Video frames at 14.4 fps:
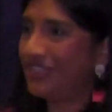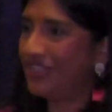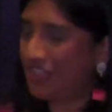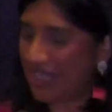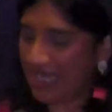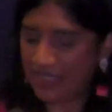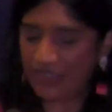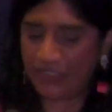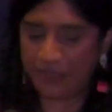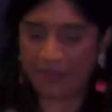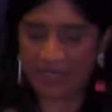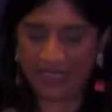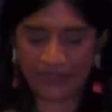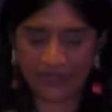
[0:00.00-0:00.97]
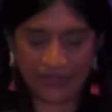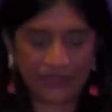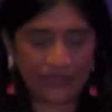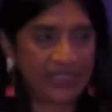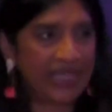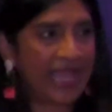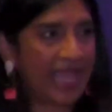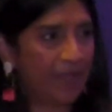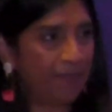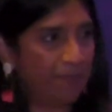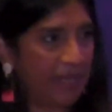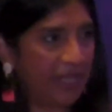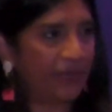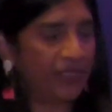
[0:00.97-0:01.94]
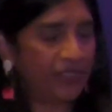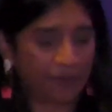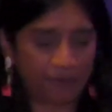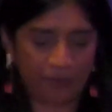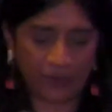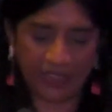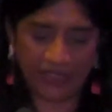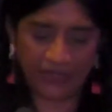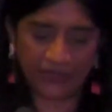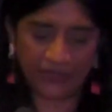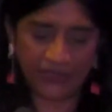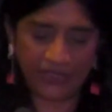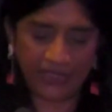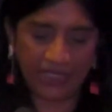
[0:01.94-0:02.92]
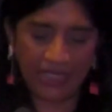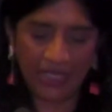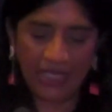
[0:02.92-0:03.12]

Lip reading: change makers, and barrier breakers.